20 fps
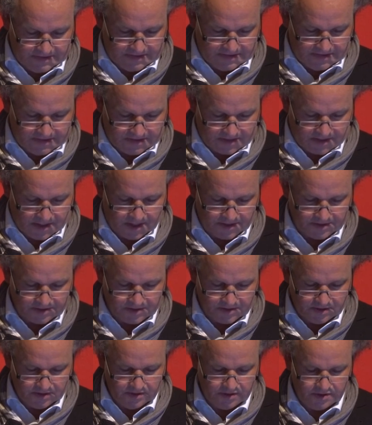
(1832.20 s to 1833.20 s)

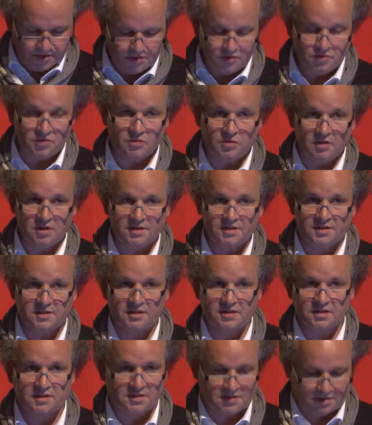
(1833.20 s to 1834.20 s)
discussing new
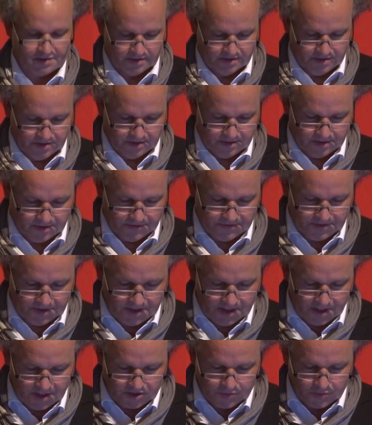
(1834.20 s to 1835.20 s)
qualities of
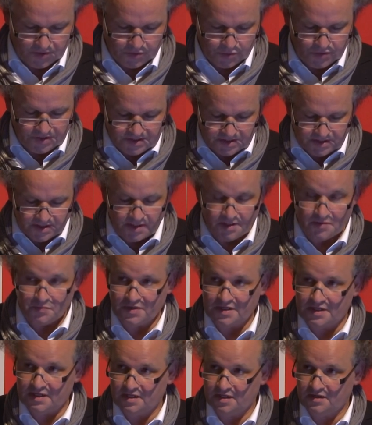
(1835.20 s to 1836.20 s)
engagement, we still
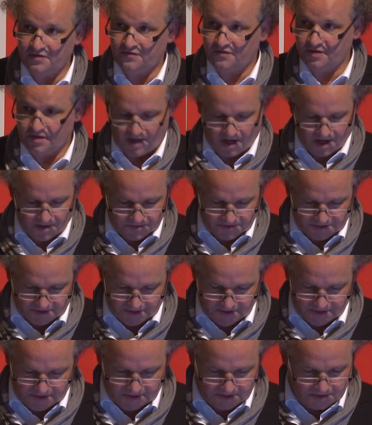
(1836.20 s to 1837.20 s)
believe in
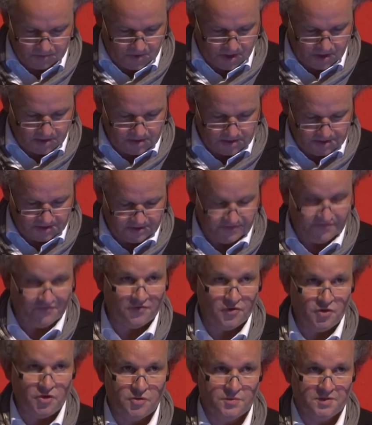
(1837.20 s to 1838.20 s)
outdated models of
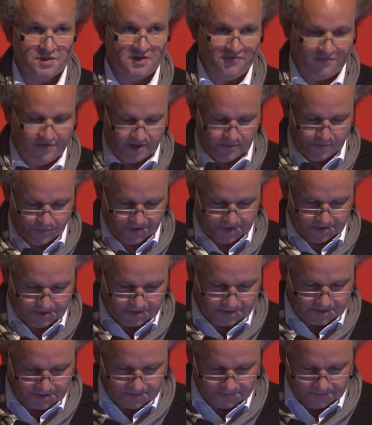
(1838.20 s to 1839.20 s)
urban
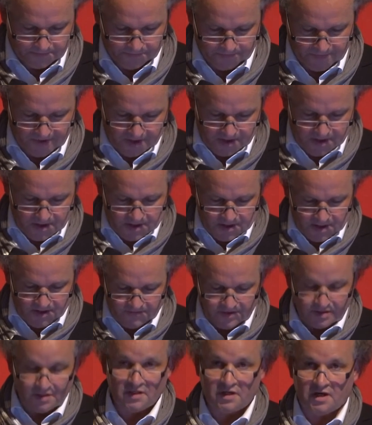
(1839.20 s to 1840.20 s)
development.
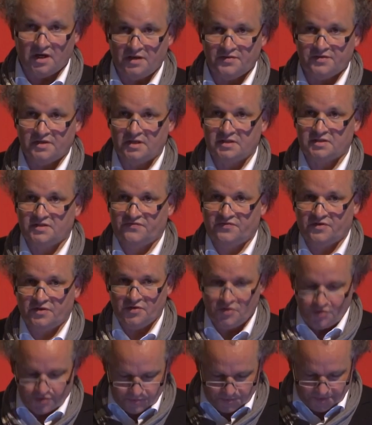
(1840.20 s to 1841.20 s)
Even in the context of the
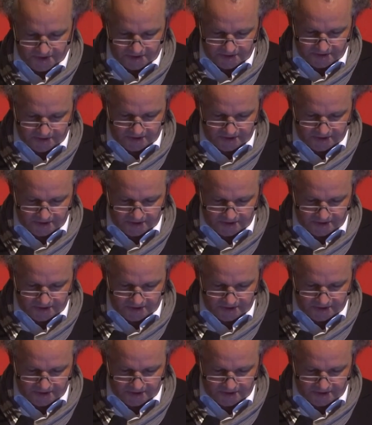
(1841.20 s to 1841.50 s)
European